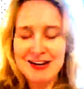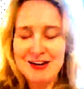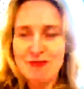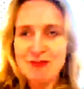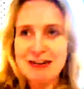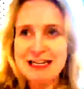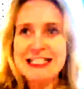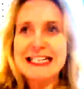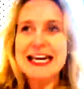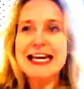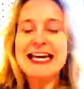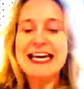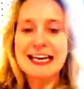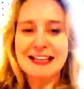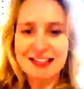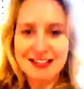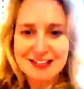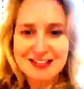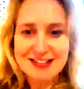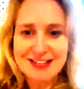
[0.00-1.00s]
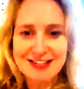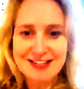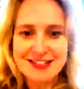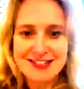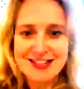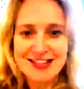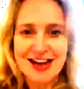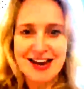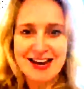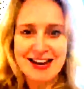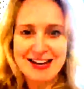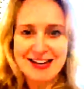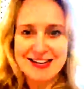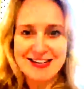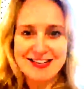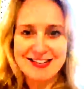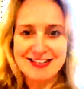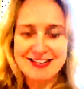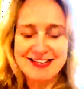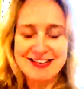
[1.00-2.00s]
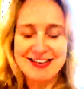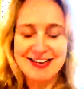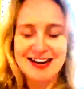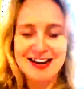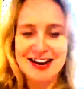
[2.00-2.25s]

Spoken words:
ridiculousness that is